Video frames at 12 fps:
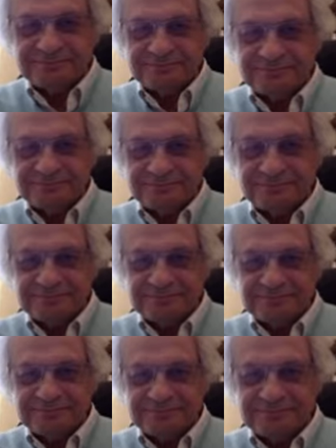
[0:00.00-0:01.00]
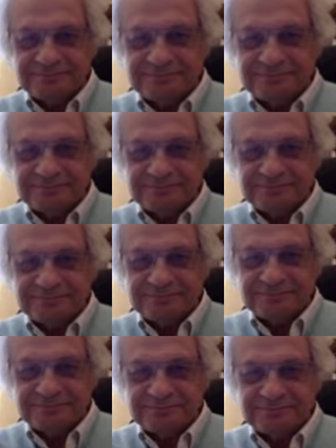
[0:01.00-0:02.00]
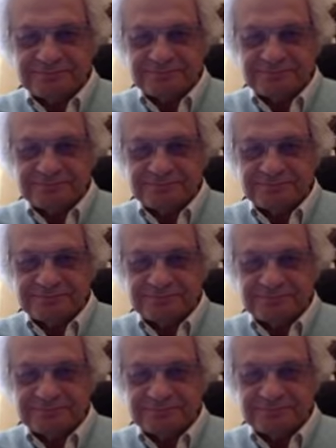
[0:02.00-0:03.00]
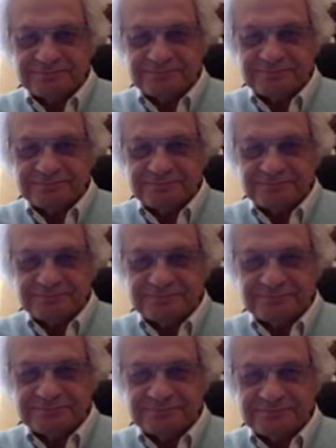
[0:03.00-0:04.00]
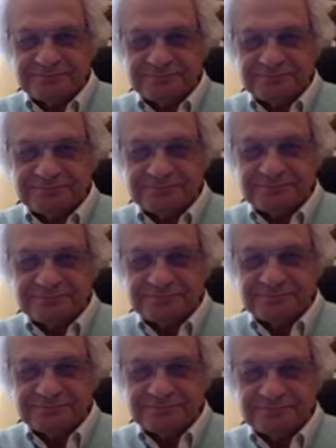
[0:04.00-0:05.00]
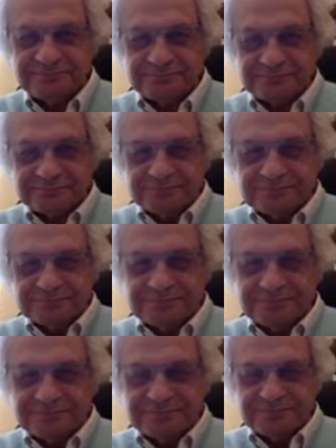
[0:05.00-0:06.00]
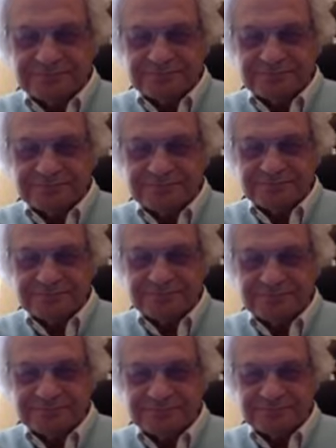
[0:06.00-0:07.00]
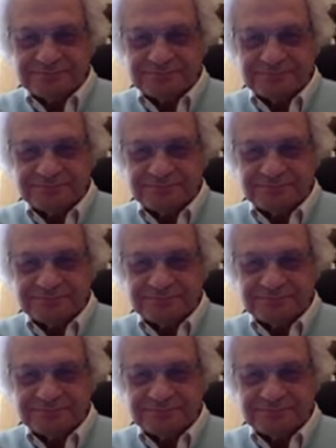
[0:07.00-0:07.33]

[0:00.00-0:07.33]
[no speech]